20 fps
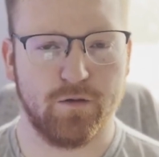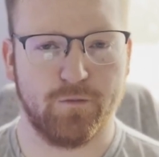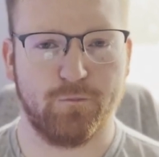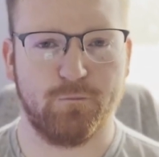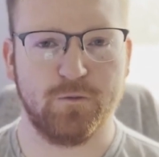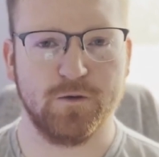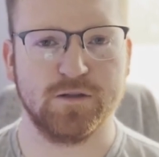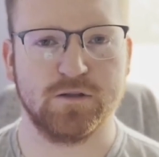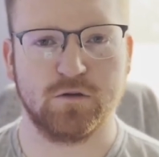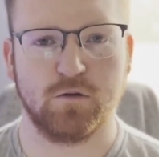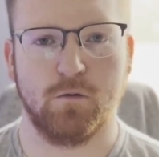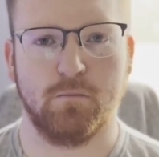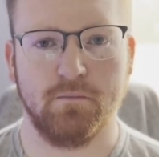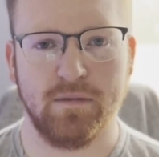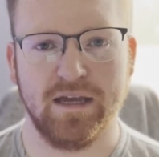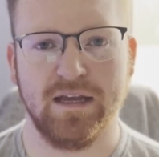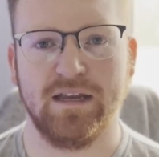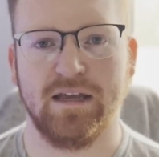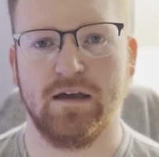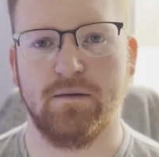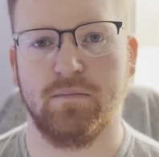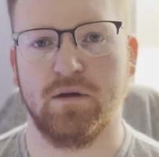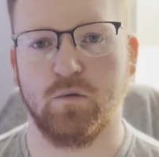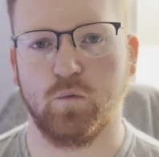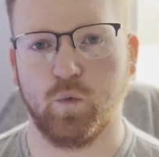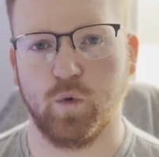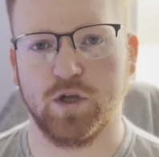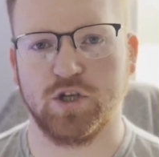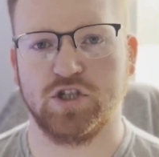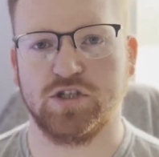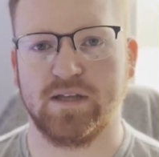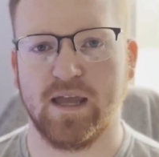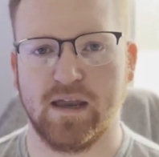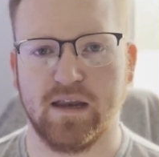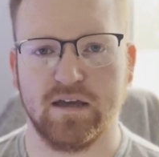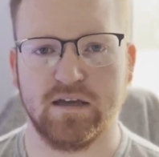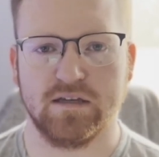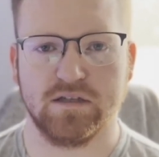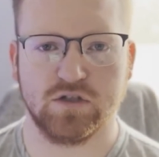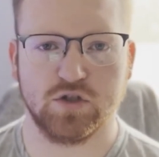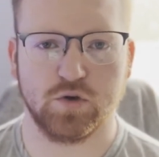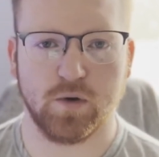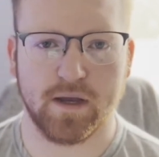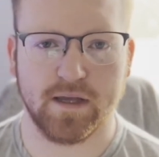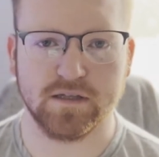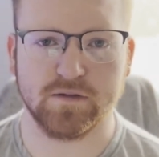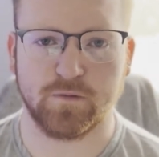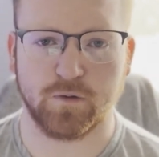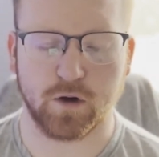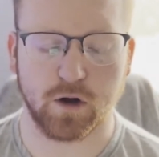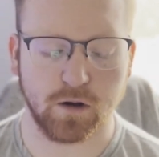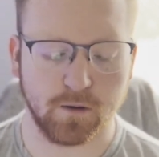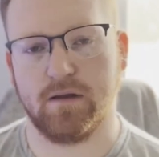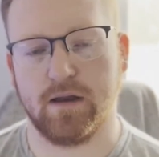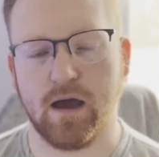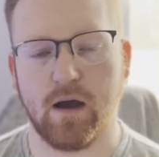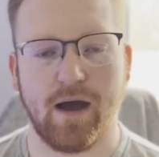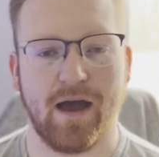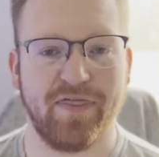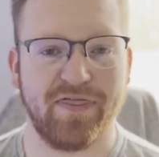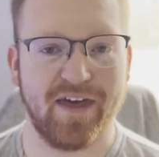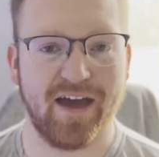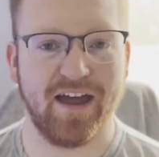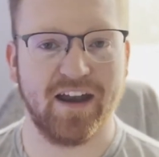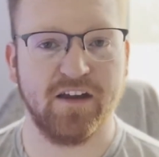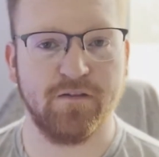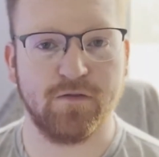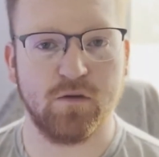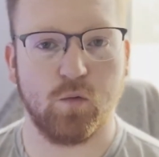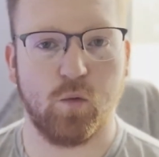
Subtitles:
the physical medium in which data is transferred. Now, at the end of the